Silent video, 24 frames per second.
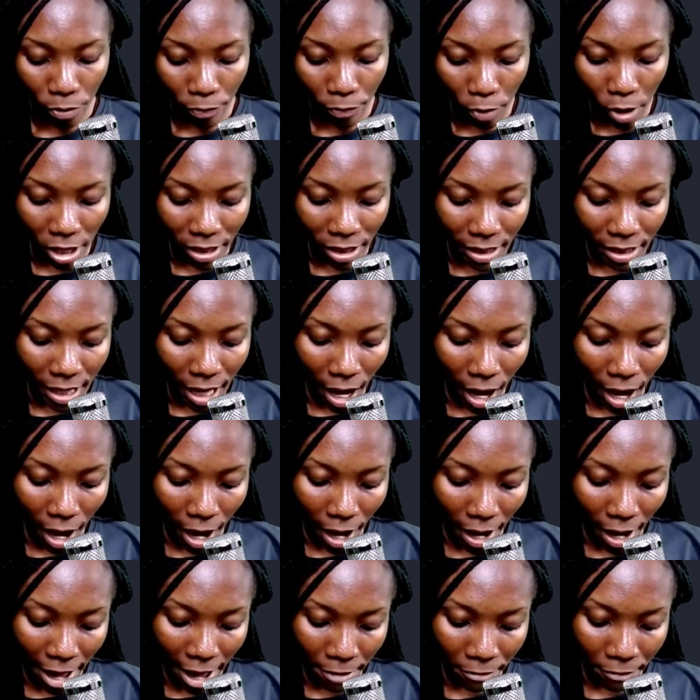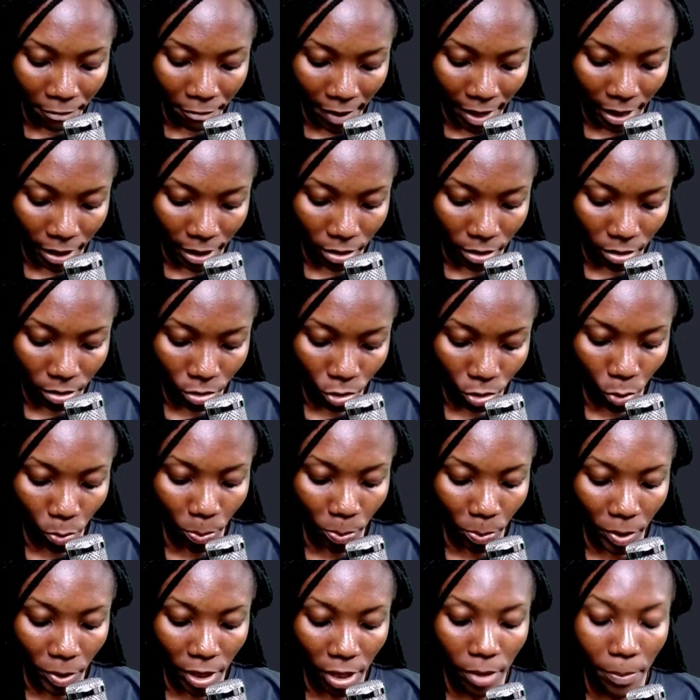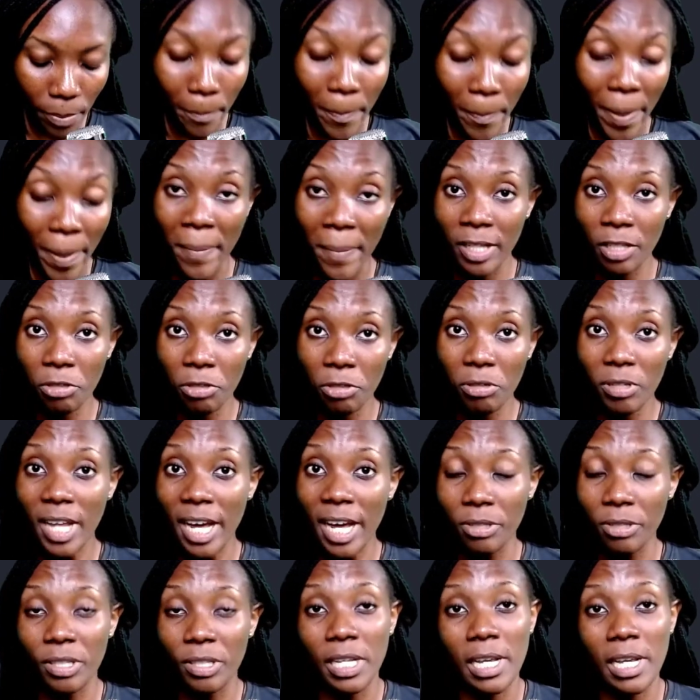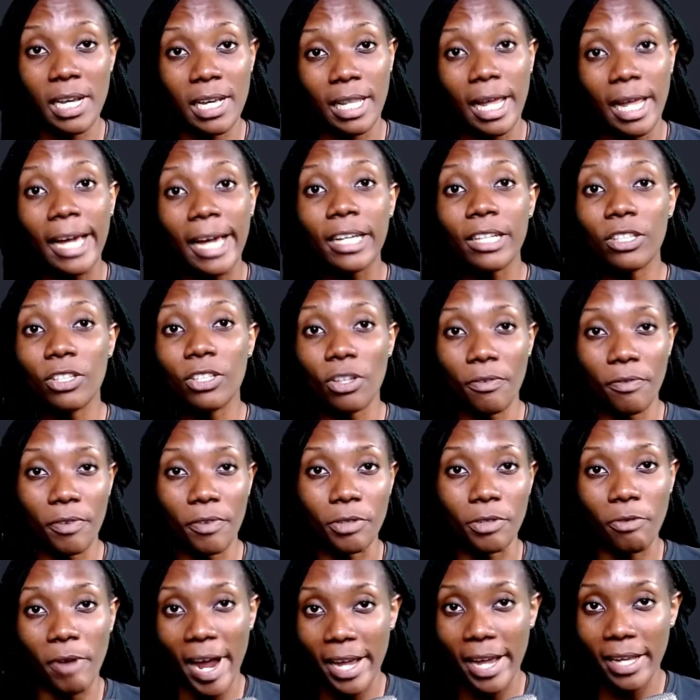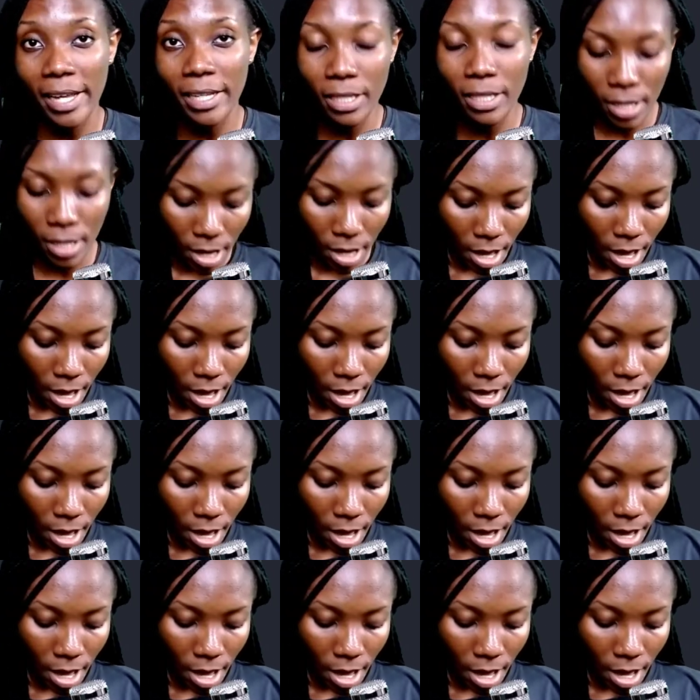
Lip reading: we've gotten our Fn to be perpendicular to the inclined surface, right?